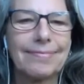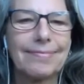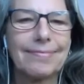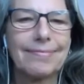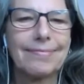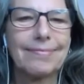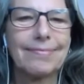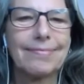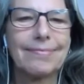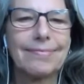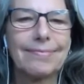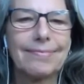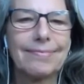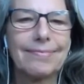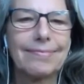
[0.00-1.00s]

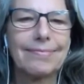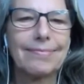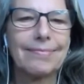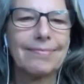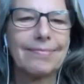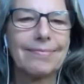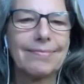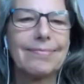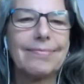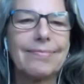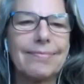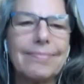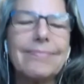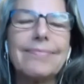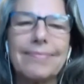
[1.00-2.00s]

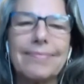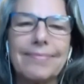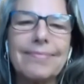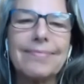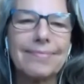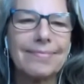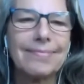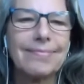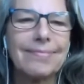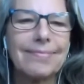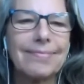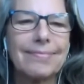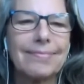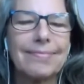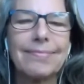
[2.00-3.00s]

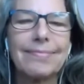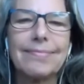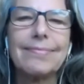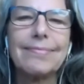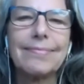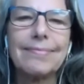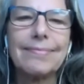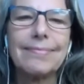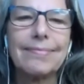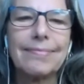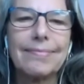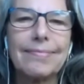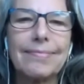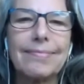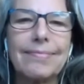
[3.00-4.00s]

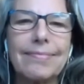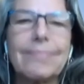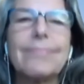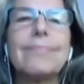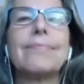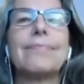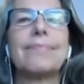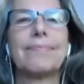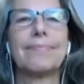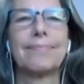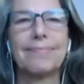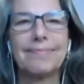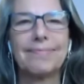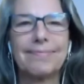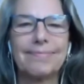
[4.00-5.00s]

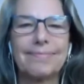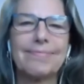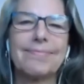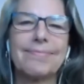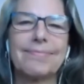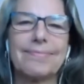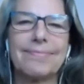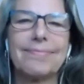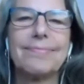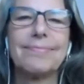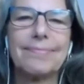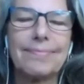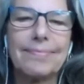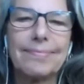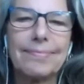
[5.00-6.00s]

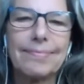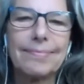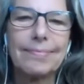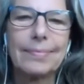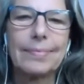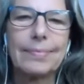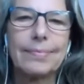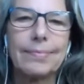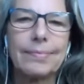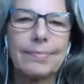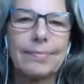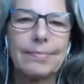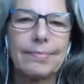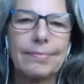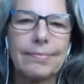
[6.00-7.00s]

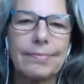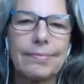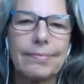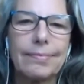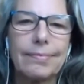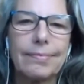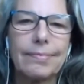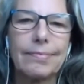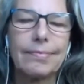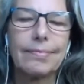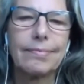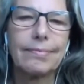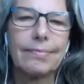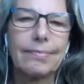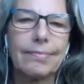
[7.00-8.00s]
(silent)